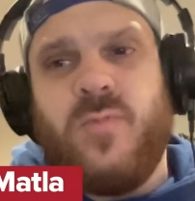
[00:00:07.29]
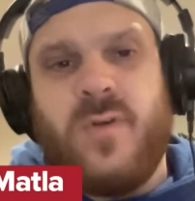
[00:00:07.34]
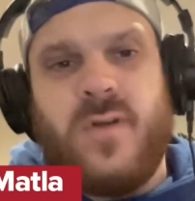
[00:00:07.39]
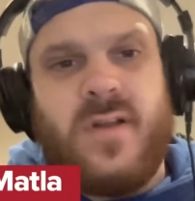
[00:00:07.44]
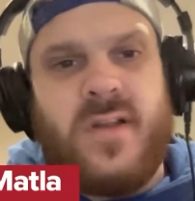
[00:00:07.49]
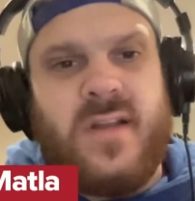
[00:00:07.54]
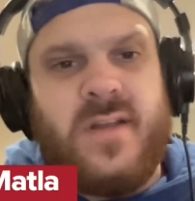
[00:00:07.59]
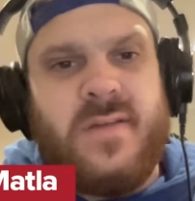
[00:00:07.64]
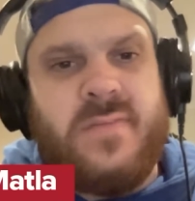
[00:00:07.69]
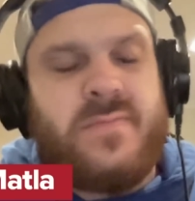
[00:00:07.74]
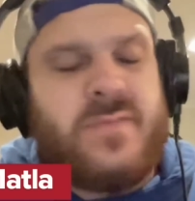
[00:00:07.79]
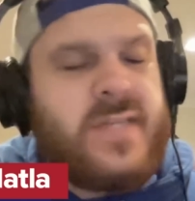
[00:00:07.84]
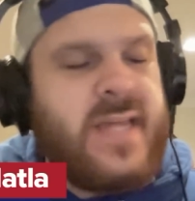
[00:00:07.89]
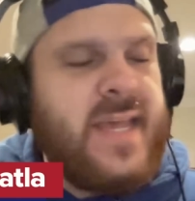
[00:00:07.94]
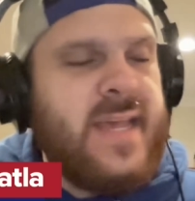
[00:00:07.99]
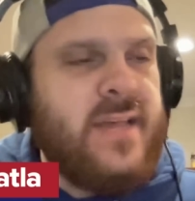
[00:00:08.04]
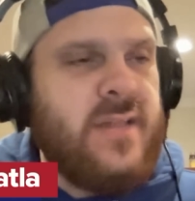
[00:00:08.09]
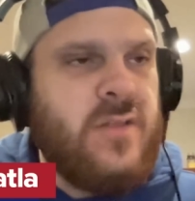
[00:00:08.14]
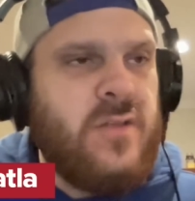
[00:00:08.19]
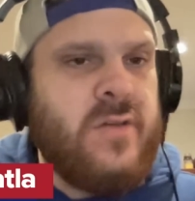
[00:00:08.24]
We're going to
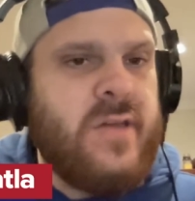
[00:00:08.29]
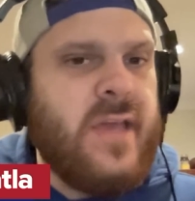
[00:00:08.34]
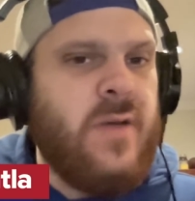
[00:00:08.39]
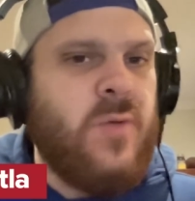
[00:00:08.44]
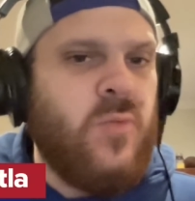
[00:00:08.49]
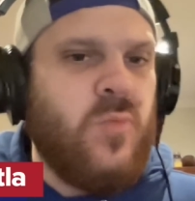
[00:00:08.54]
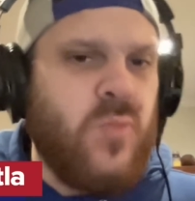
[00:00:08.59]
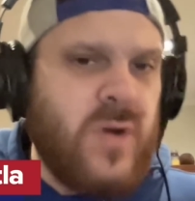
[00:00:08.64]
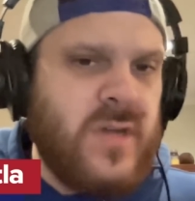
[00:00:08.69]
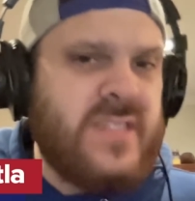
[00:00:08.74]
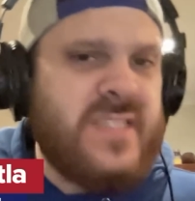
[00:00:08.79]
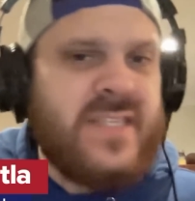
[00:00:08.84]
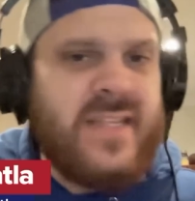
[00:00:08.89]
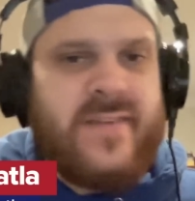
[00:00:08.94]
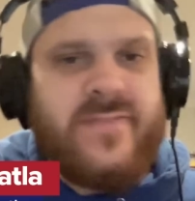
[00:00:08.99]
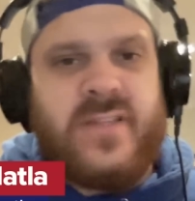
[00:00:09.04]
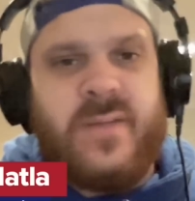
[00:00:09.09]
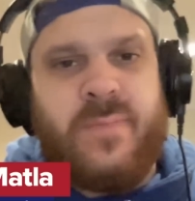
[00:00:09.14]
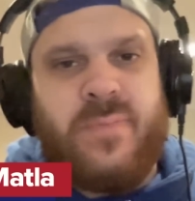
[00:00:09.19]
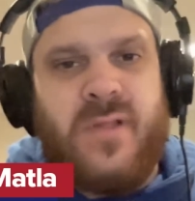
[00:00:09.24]
take a look at what's
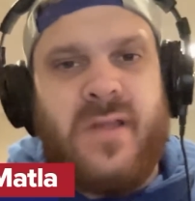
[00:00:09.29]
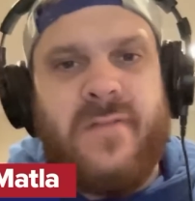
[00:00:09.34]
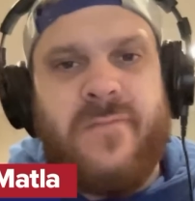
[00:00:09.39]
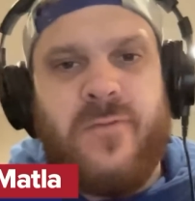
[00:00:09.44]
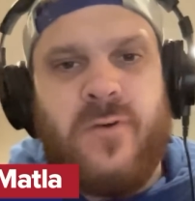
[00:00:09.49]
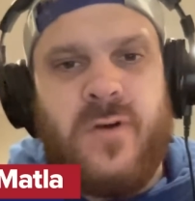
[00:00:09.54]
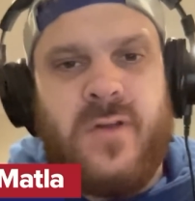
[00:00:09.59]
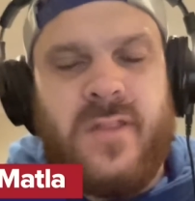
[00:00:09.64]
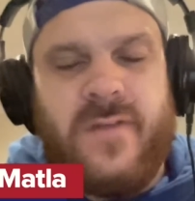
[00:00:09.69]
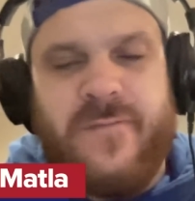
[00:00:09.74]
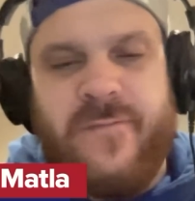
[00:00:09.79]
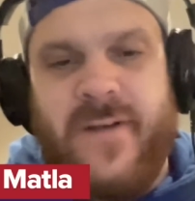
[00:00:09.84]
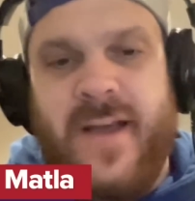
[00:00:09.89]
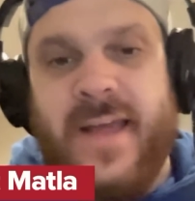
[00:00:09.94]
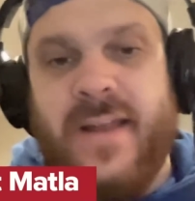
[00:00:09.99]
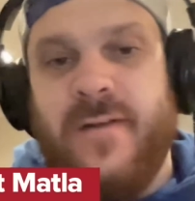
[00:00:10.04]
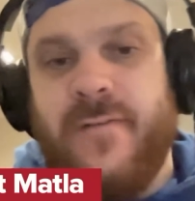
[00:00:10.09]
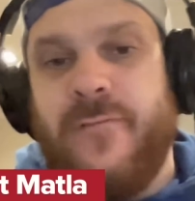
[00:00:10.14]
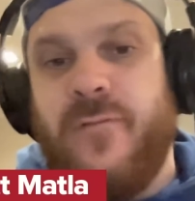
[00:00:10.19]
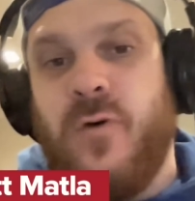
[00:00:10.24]
left to play for in the
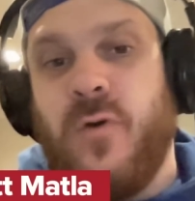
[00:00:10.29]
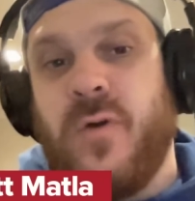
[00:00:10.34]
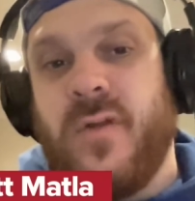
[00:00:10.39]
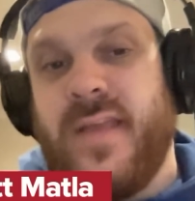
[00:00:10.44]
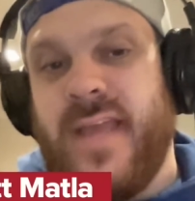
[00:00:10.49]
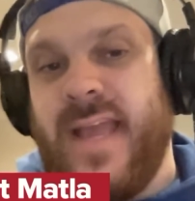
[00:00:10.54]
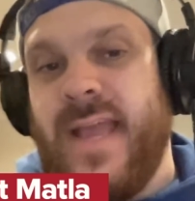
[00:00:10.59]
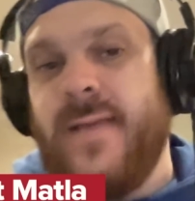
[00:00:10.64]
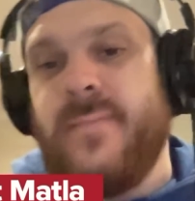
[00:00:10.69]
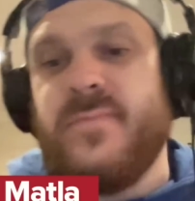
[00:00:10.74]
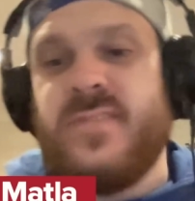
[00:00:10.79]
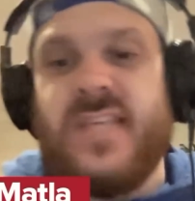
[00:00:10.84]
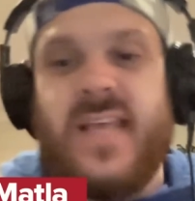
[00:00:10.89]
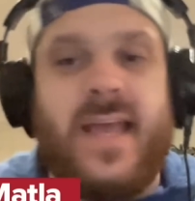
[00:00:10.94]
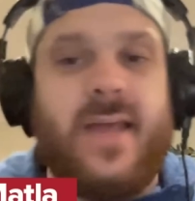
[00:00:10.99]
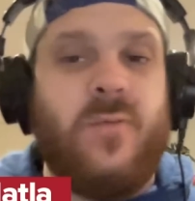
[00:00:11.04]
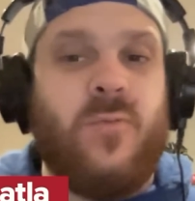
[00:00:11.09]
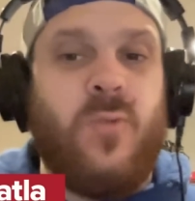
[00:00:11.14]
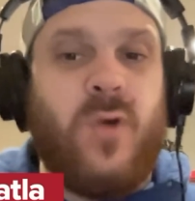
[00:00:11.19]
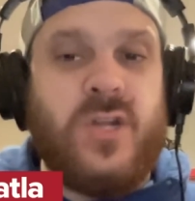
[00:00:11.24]
final four games
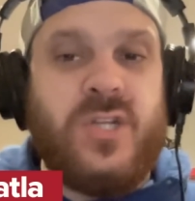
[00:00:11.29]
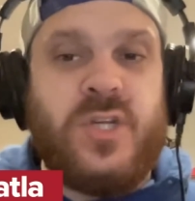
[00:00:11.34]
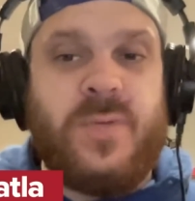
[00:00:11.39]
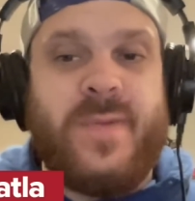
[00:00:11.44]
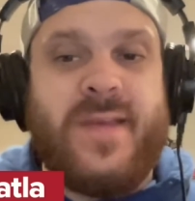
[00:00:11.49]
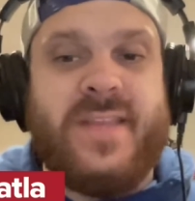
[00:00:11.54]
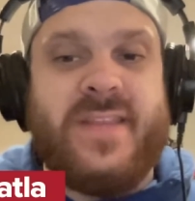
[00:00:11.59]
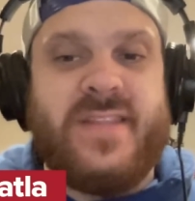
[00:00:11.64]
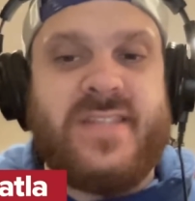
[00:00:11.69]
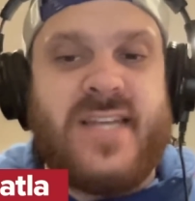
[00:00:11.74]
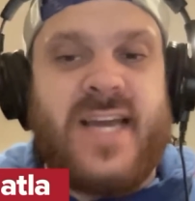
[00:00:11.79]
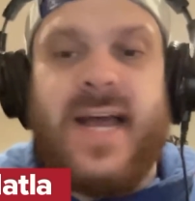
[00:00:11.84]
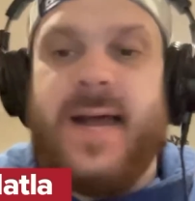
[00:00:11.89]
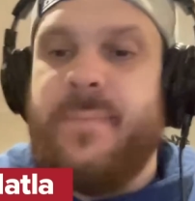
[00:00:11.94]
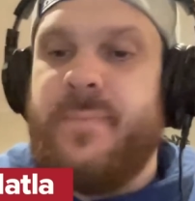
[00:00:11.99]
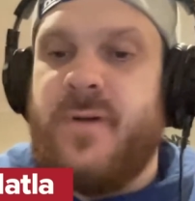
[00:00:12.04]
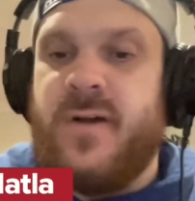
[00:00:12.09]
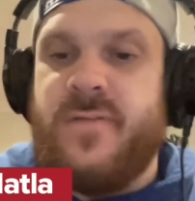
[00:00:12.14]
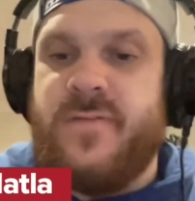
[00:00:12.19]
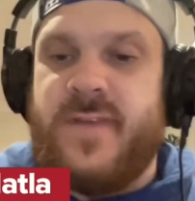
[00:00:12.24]
and what should be at the
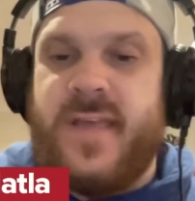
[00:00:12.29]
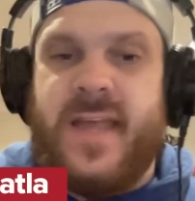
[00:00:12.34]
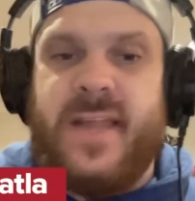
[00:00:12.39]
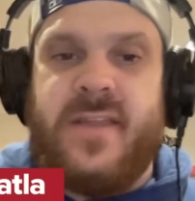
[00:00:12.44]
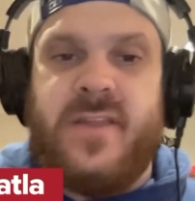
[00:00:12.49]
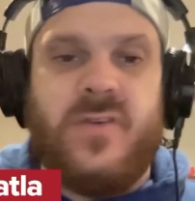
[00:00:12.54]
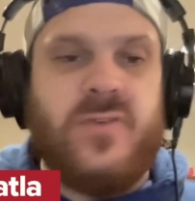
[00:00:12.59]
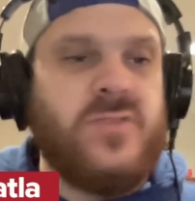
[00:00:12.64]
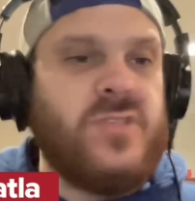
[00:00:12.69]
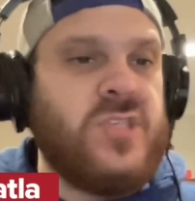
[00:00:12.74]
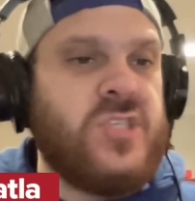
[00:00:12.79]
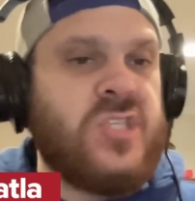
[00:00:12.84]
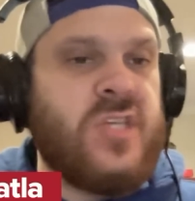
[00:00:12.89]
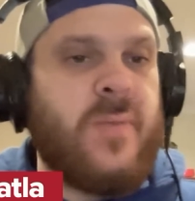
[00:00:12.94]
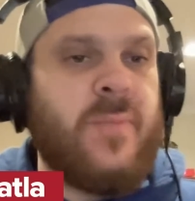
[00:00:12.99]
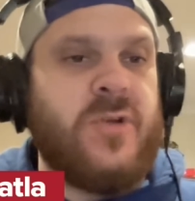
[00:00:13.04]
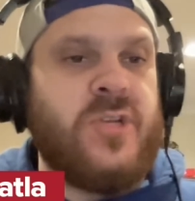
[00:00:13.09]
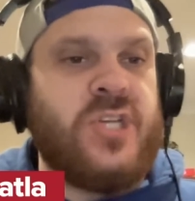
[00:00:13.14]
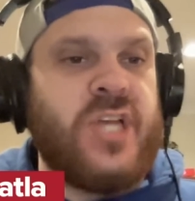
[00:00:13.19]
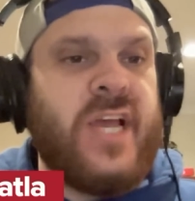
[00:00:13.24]
top of Kent Hughes'
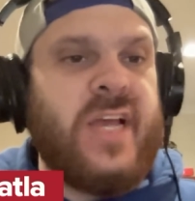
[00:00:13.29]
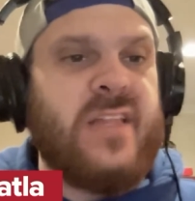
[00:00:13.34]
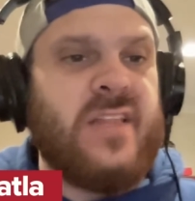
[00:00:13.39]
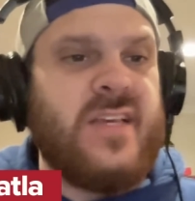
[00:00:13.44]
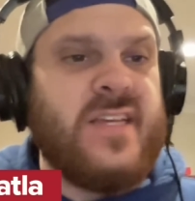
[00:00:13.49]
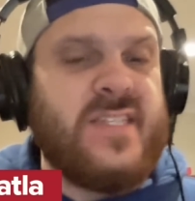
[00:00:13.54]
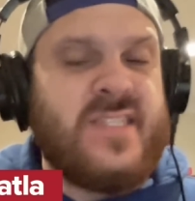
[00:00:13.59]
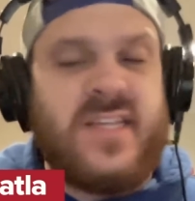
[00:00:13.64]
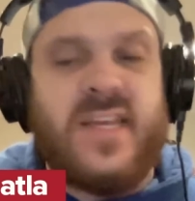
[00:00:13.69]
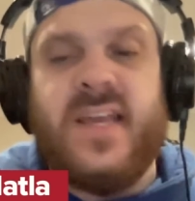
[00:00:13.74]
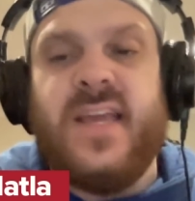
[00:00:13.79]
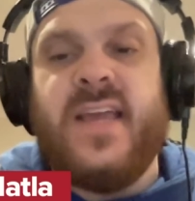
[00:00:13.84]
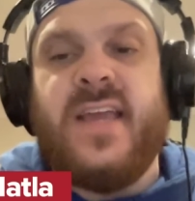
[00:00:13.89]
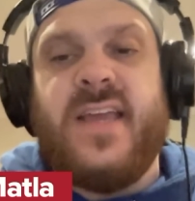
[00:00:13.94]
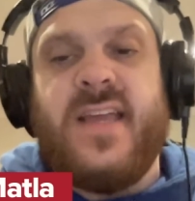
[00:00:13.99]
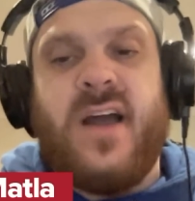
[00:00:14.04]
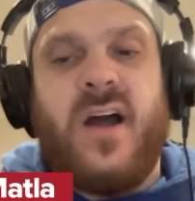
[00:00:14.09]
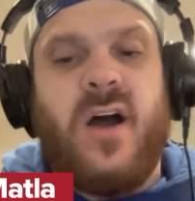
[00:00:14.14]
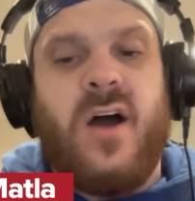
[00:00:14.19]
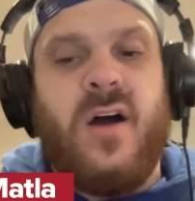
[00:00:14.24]
summer checklist,
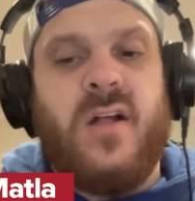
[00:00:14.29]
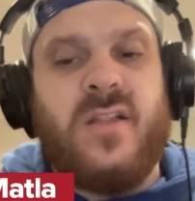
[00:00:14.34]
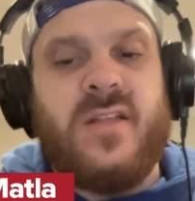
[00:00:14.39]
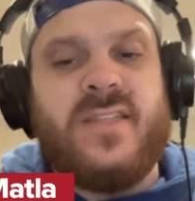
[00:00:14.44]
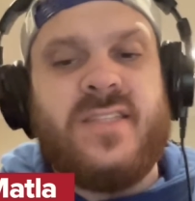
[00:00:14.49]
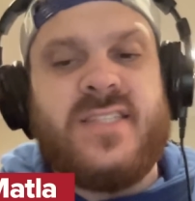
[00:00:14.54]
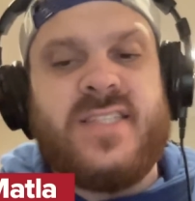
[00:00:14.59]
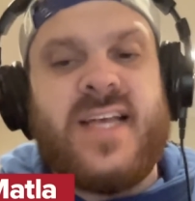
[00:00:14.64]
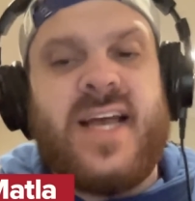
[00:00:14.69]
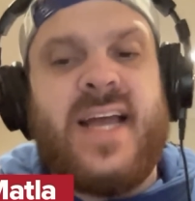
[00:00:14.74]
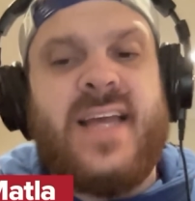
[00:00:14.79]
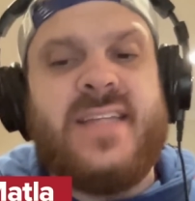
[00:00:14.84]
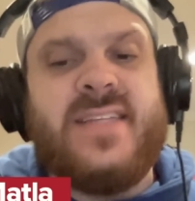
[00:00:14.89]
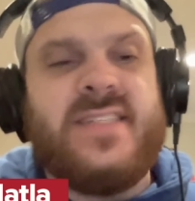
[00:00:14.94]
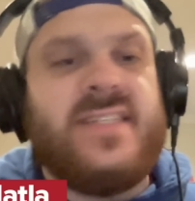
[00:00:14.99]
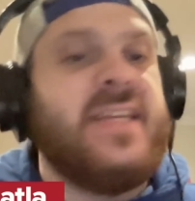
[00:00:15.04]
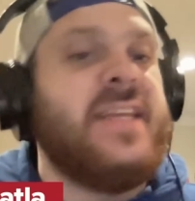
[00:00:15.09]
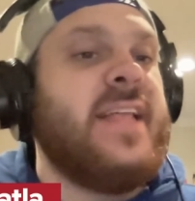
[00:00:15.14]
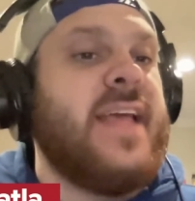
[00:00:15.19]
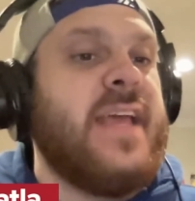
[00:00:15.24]
all
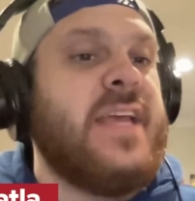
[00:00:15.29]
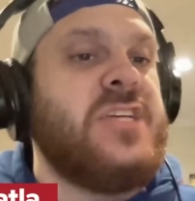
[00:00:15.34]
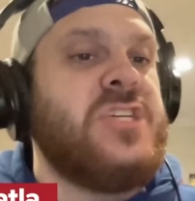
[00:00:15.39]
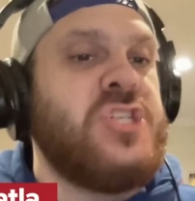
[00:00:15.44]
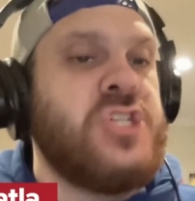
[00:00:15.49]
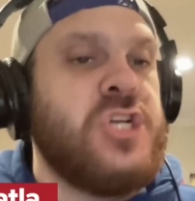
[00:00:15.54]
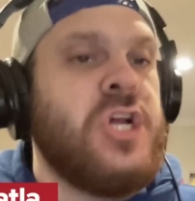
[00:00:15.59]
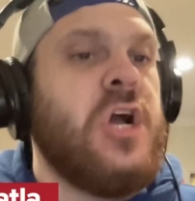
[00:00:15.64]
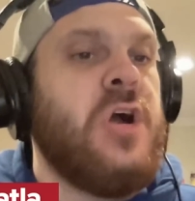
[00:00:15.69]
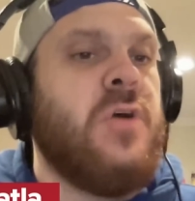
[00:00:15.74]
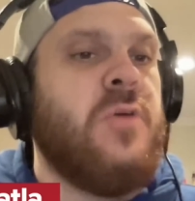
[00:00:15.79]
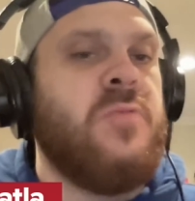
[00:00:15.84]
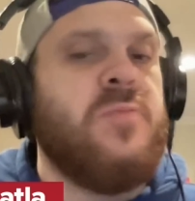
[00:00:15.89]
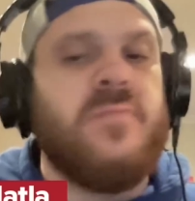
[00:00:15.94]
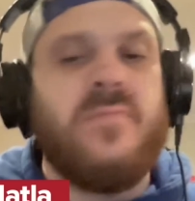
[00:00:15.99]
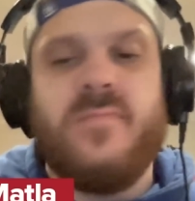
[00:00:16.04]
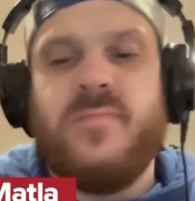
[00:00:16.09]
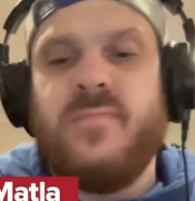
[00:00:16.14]
inside today's show.